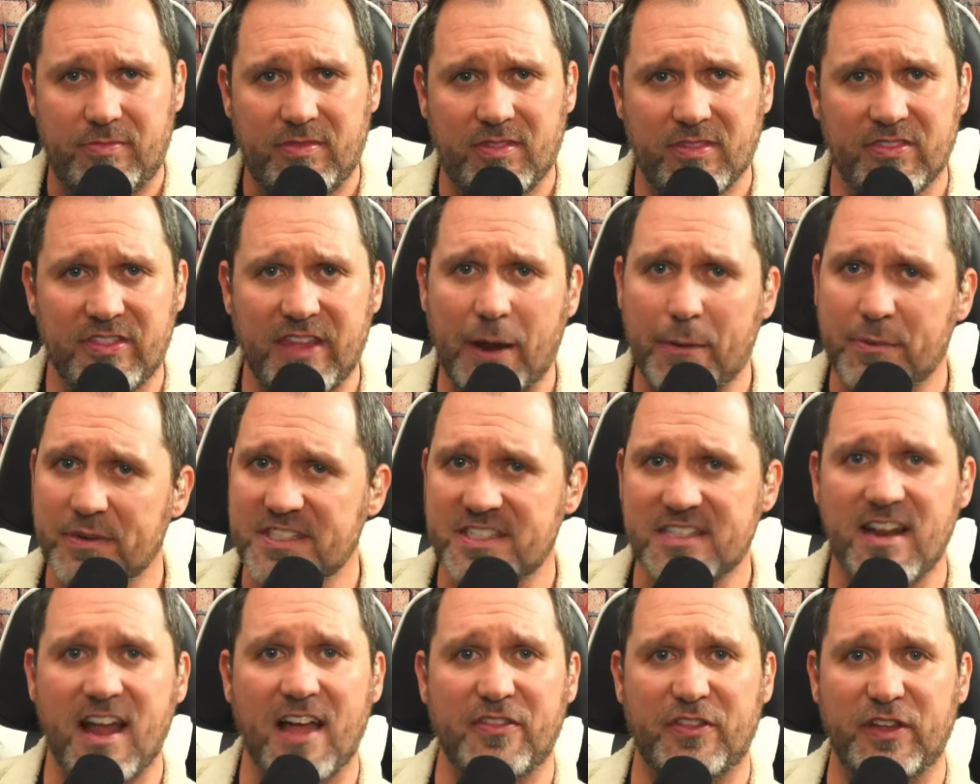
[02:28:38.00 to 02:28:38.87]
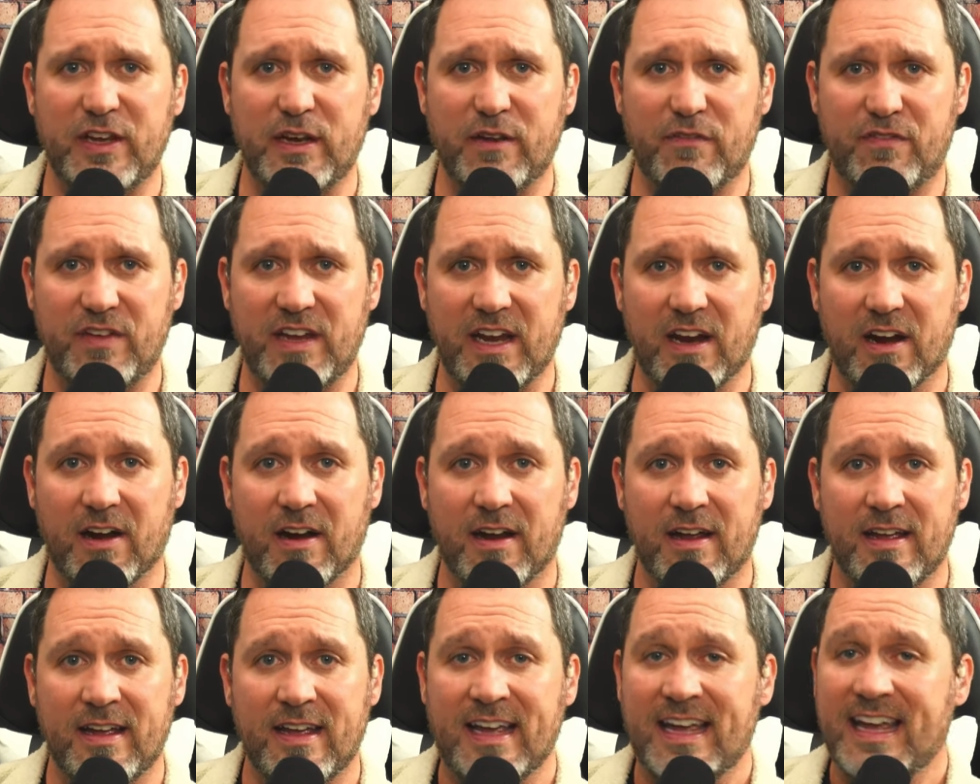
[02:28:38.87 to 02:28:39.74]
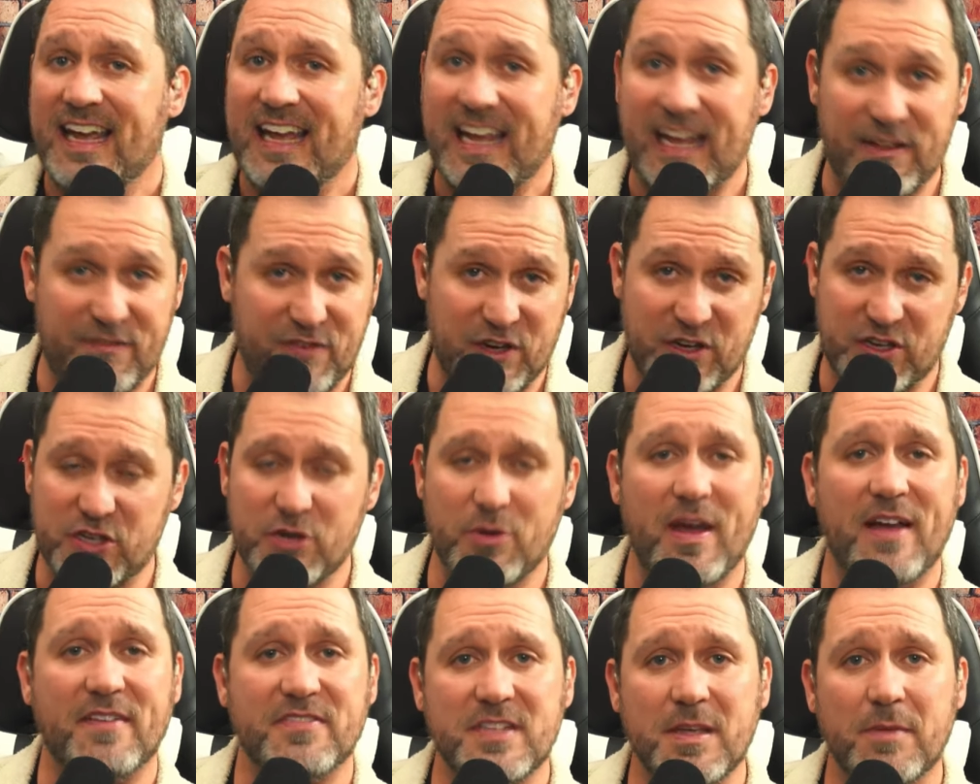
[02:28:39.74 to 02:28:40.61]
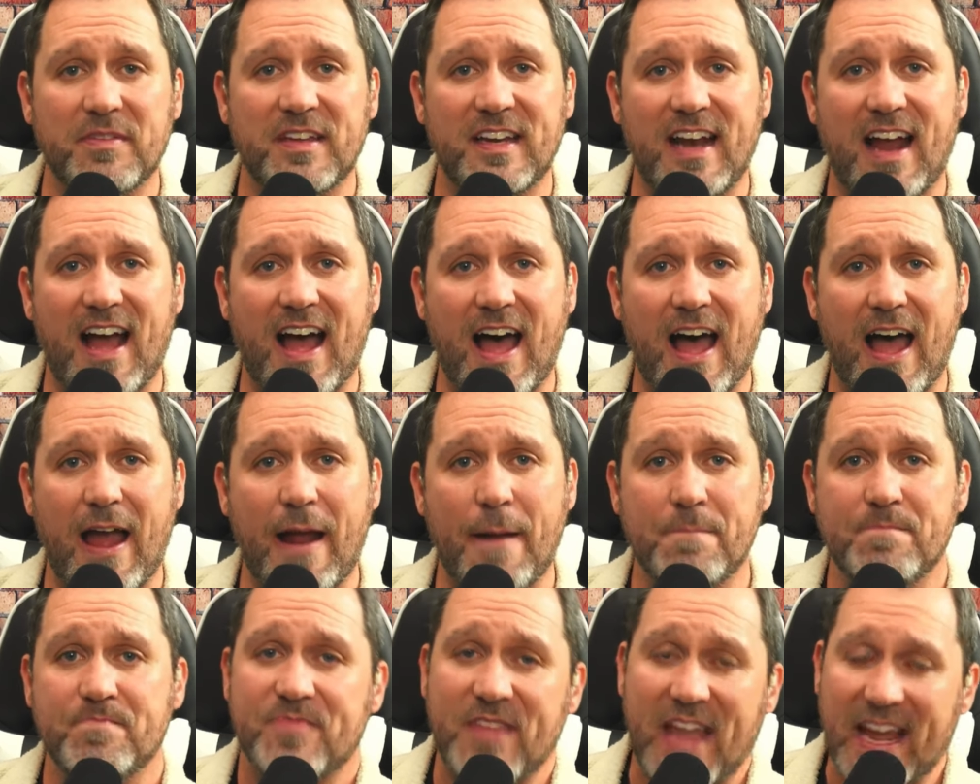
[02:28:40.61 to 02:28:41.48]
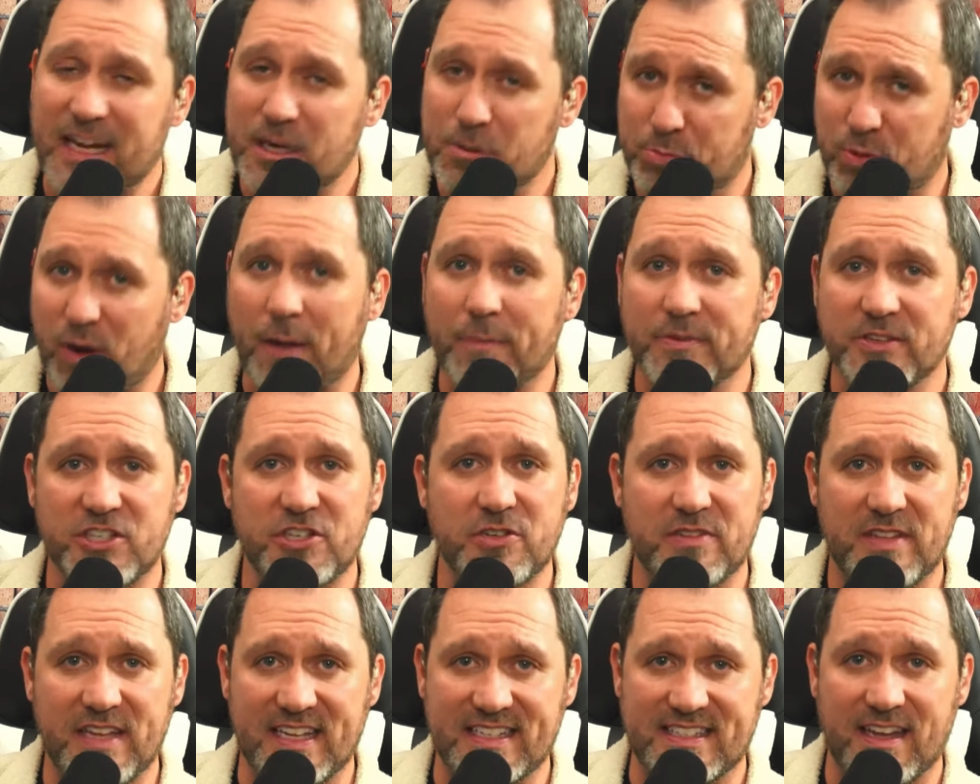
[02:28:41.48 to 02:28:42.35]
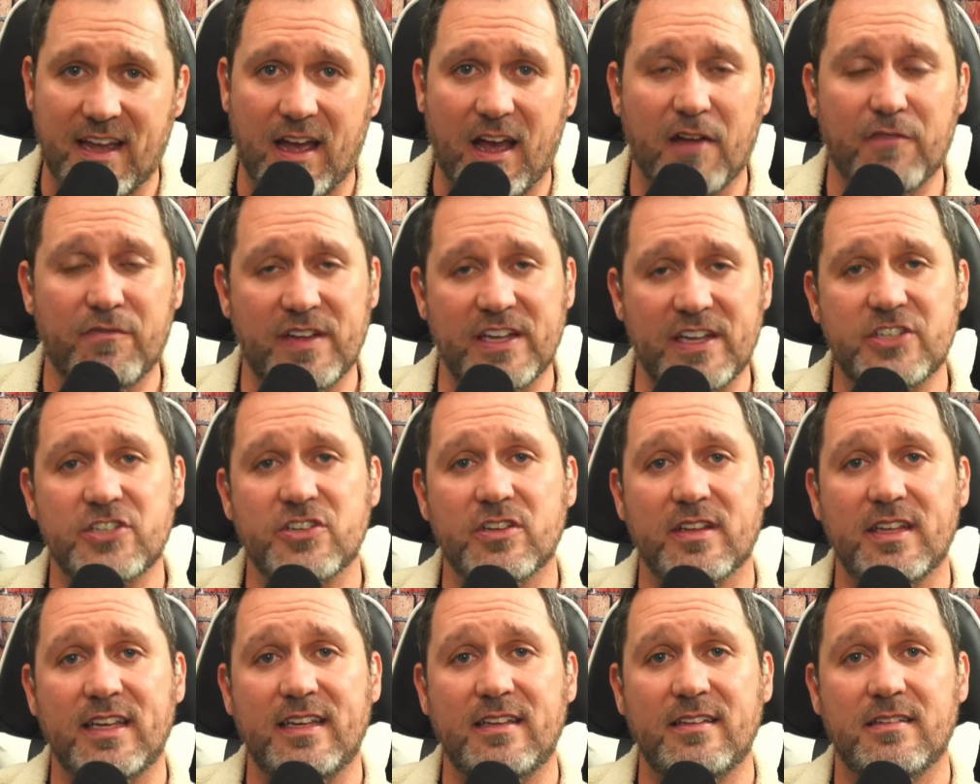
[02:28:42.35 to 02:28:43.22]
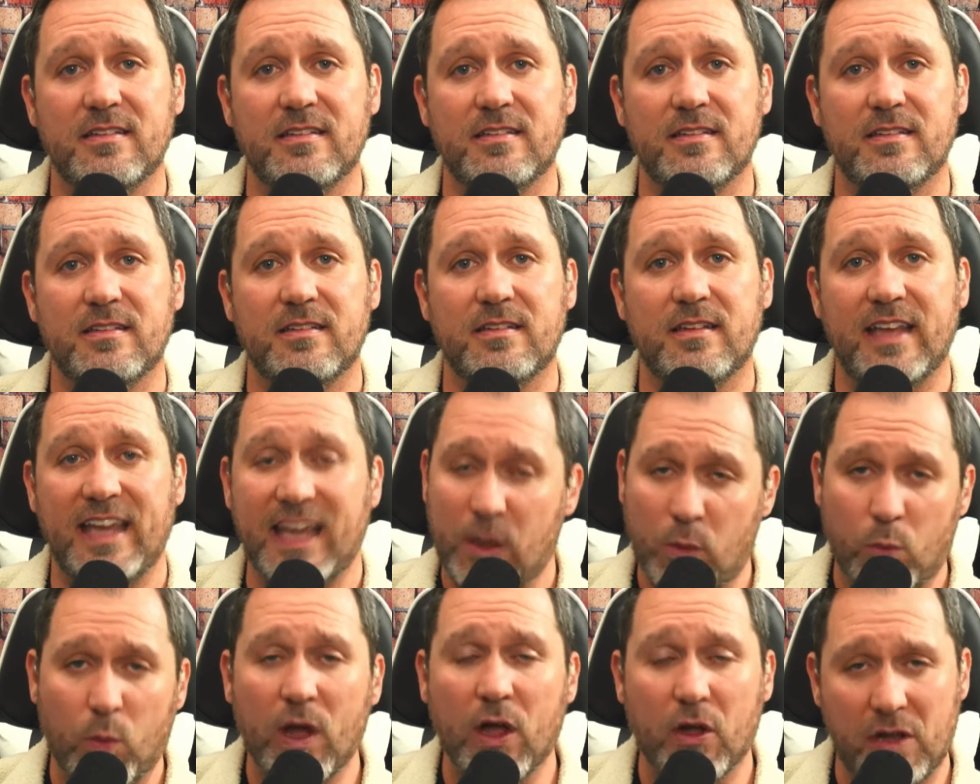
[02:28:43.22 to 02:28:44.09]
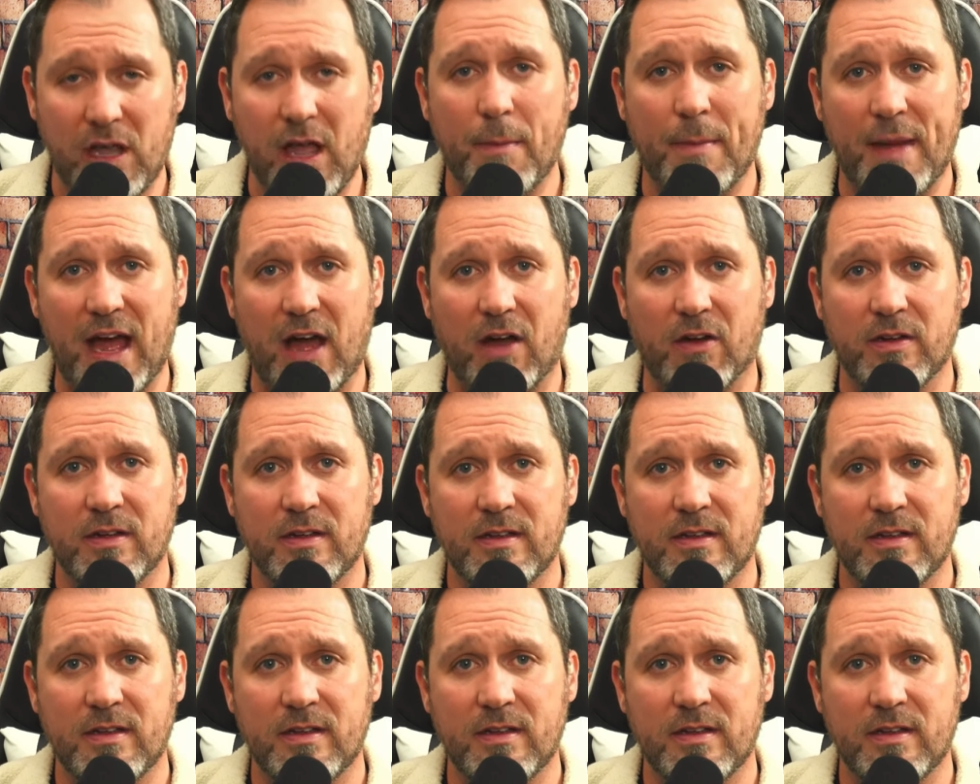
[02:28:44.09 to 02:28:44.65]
there is nothing to fear. If you do have something to hide, I can promise you this, eventually it will come out.